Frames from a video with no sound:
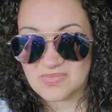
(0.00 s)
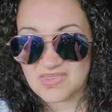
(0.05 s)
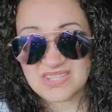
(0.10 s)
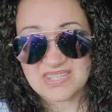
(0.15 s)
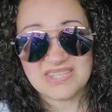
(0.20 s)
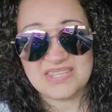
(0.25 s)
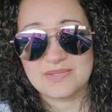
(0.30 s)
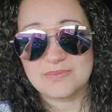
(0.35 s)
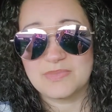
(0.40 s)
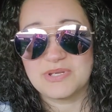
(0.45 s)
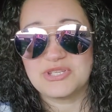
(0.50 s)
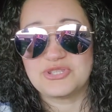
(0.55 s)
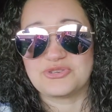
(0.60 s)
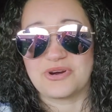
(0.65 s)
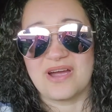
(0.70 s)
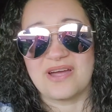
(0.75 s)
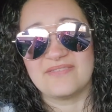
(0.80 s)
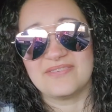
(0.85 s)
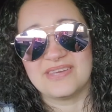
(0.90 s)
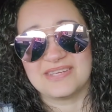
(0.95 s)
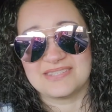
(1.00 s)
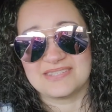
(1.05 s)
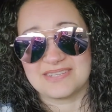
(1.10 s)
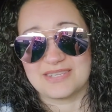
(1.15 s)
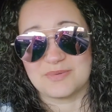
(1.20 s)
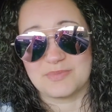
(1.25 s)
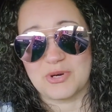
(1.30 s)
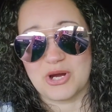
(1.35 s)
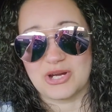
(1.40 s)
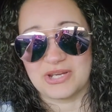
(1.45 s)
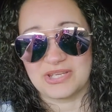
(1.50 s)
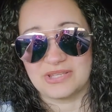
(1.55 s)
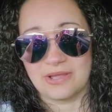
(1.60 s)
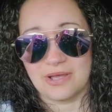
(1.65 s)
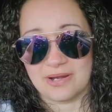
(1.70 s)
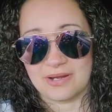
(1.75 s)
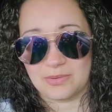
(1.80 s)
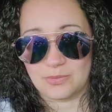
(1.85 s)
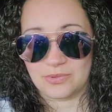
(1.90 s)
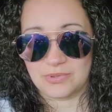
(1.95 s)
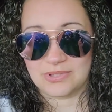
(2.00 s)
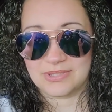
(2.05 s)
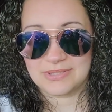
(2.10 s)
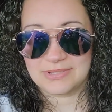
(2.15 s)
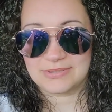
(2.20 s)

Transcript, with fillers: This is me driving into the parking lot at work.